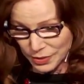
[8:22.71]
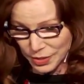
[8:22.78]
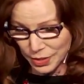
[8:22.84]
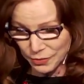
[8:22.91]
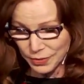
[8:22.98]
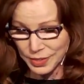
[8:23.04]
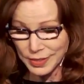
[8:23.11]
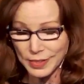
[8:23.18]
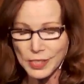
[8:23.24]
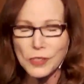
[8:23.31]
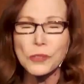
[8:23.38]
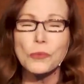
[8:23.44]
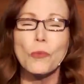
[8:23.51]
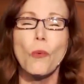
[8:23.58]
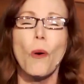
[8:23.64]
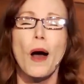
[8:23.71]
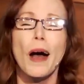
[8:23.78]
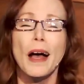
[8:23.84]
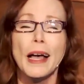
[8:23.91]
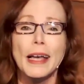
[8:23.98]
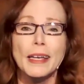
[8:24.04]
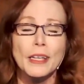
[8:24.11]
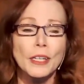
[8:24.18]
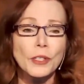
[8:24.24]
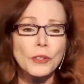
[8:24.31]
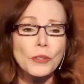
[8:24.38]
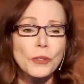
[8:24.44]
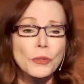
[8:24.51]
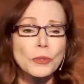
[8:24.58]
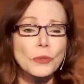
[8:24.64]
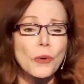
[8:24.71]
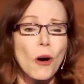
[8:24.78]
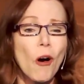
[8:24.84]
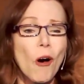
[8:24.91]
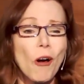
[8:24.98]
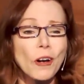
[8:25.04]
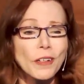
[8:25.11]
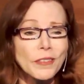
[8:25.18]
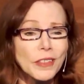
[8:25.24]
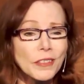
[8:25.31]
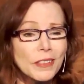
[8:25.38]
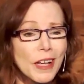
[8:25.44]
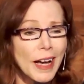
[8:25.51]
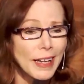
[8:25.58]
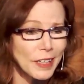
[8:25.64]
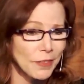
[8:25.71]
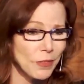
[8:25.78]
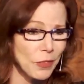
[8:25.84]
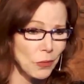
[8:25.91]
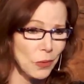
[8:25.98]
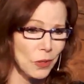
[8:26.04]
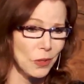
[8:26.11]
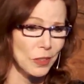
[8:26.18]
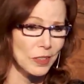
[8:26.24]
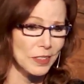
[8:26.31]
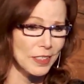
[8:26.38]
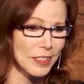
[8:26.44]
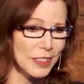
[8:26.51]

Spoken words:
You know, this is why you are the light of the world.